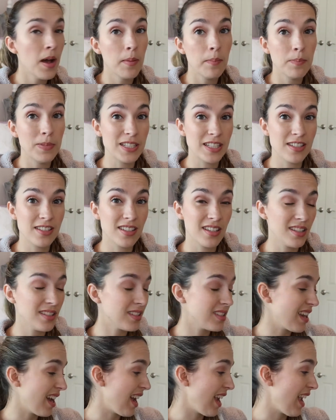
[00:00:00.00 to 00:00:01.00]
But since
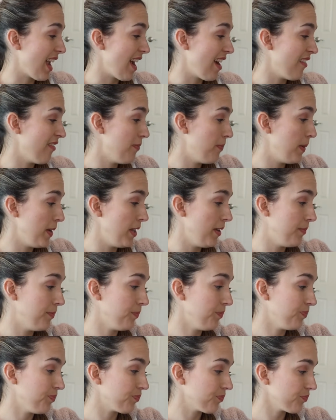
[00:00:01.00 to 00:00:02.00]
I have been
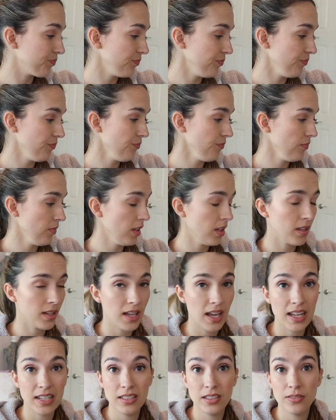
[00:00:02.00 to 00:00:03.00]

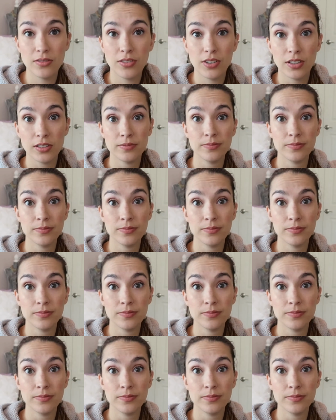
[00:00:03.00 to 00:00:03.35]
kind of